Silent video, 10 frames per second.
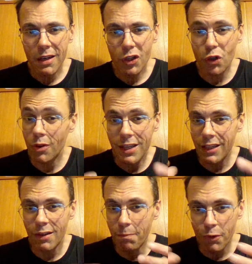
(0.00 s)
so you
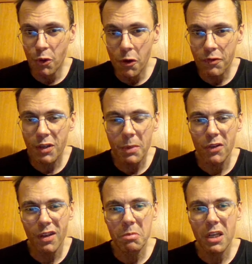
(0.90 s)
get the proofs
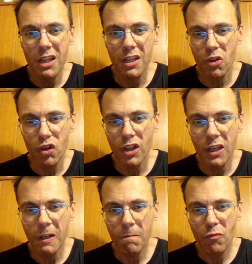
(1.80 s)
about mk
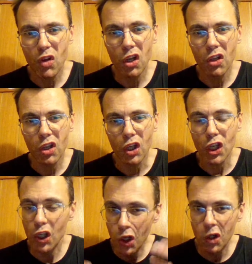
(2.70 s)
ultra
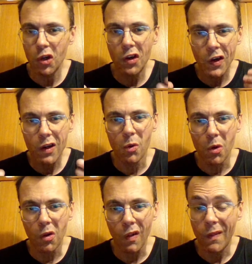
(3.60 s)
you
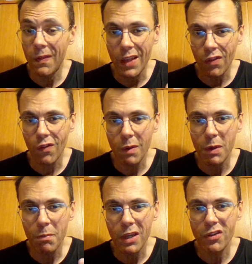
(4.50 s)
recall nothing
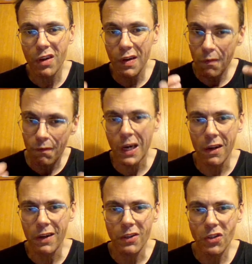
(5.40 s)
but basically
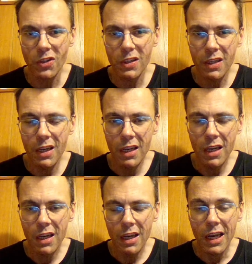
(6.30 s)
violence
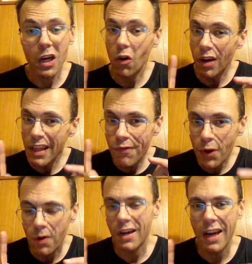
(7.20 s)
and only if
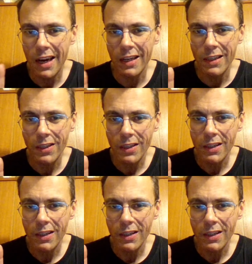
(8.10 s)
you're nice